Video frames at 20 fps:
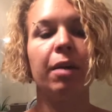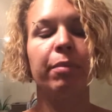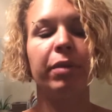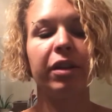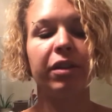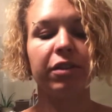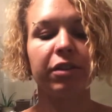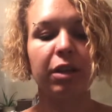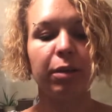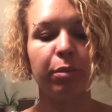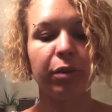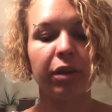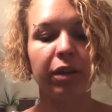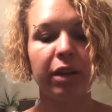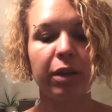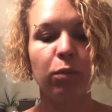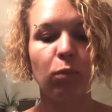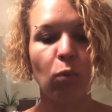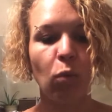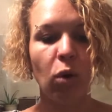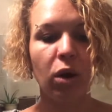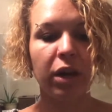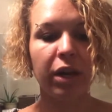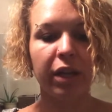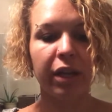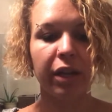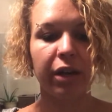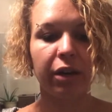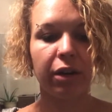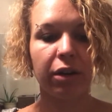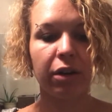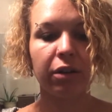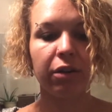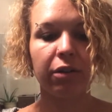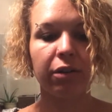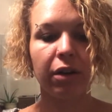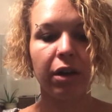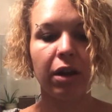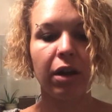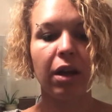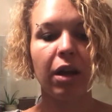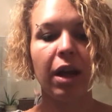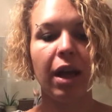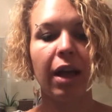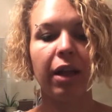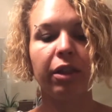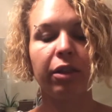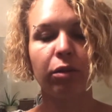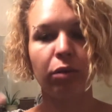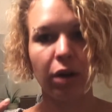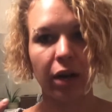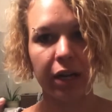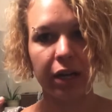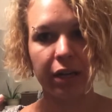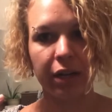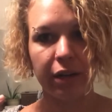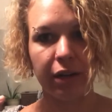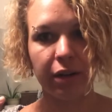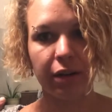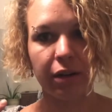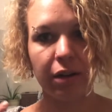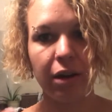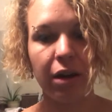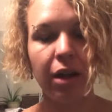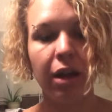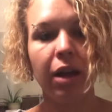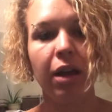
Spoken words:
but it's typically one ear and the right ear.